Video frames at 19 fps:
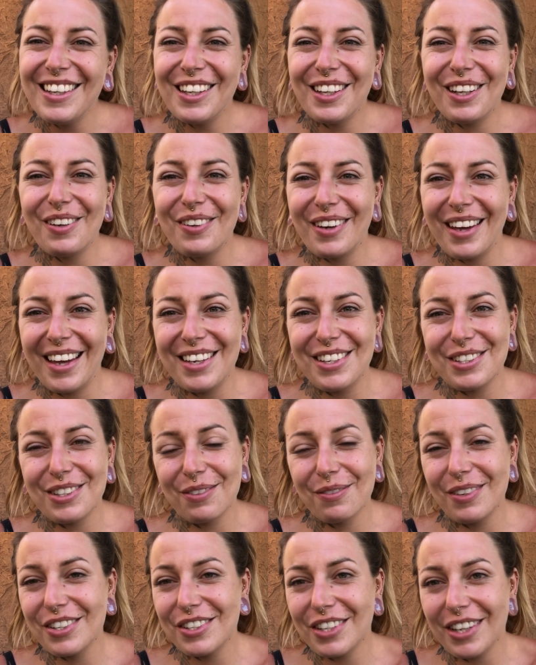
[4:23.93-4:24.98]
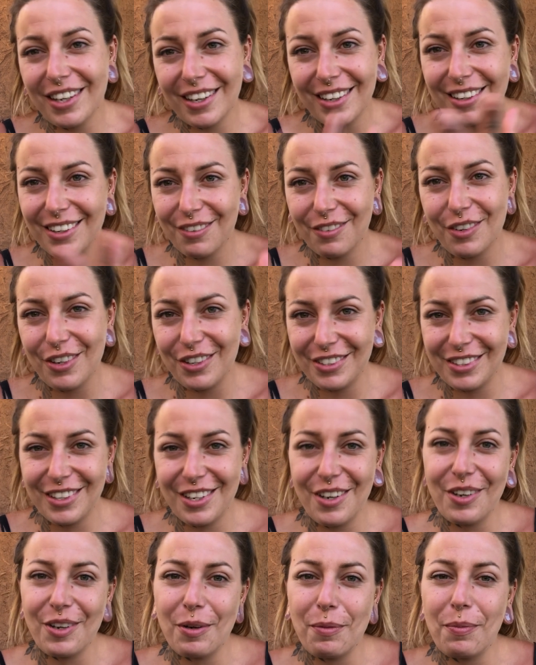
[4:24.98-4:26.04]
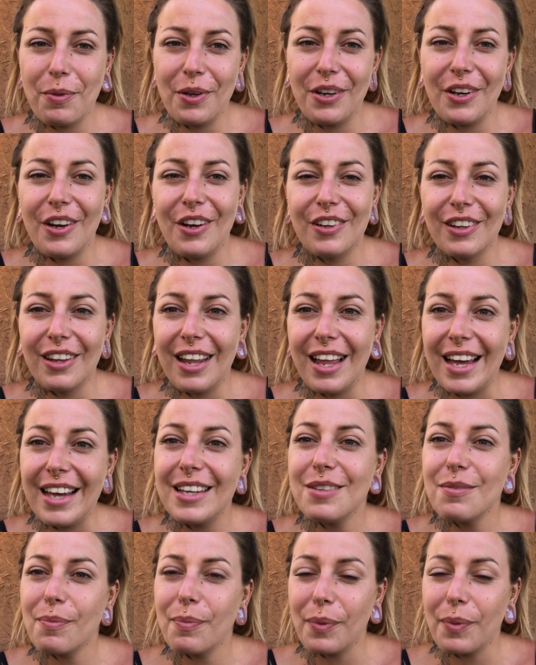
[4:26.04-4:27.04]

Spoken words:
location, which I of course am not going to put online.